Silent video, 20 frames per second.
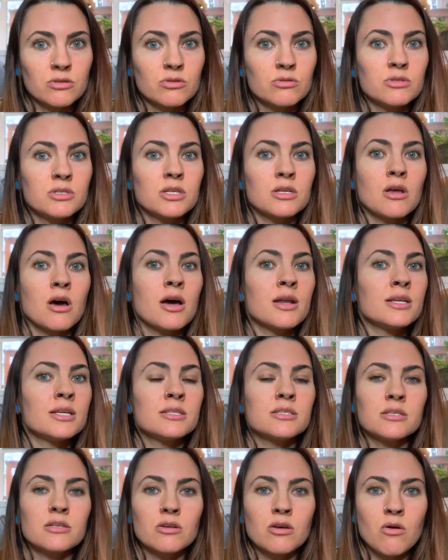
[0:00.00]
who did not need
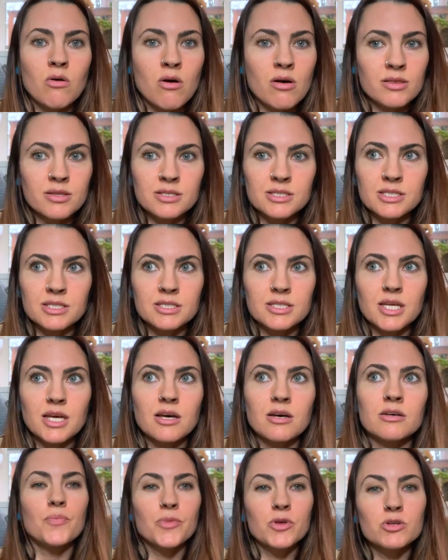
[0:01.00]
to know all the
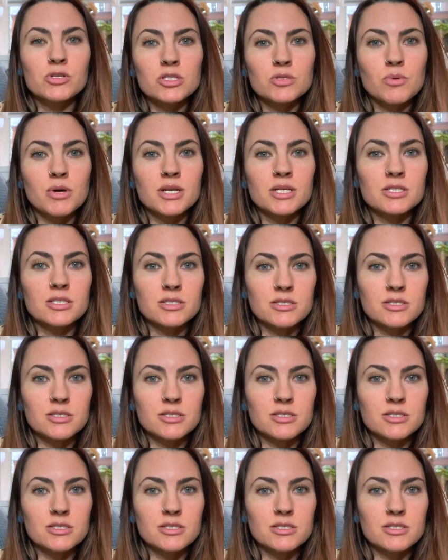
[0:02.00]
details, who just wanted to